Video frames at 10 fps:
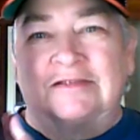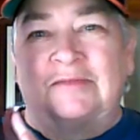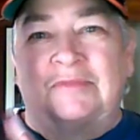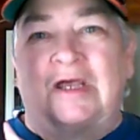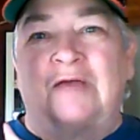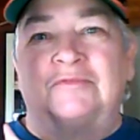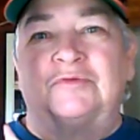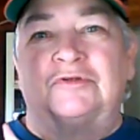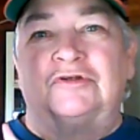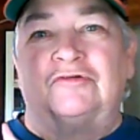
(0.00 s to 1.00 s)
sometimes
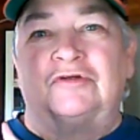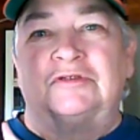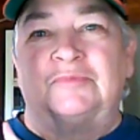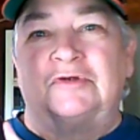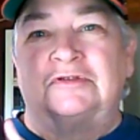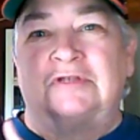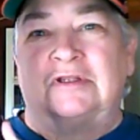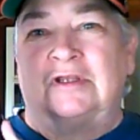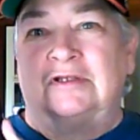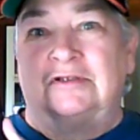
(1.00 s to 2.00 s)
with children's books than
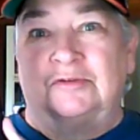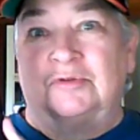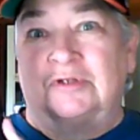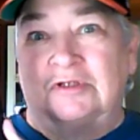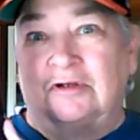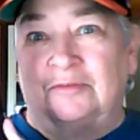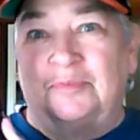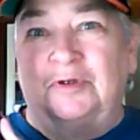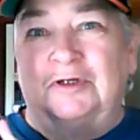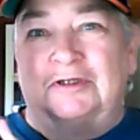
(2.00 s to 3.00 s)
they do with adult
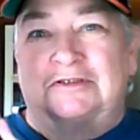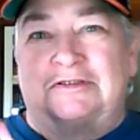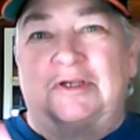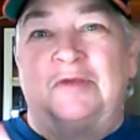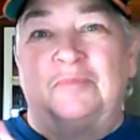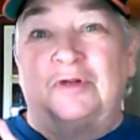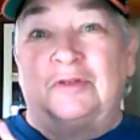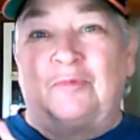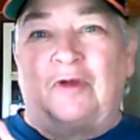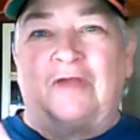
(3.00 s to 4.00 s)
books. Put a
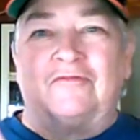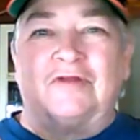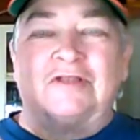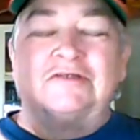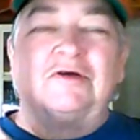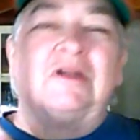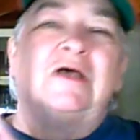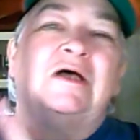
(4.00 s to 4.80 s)
little more effort into it.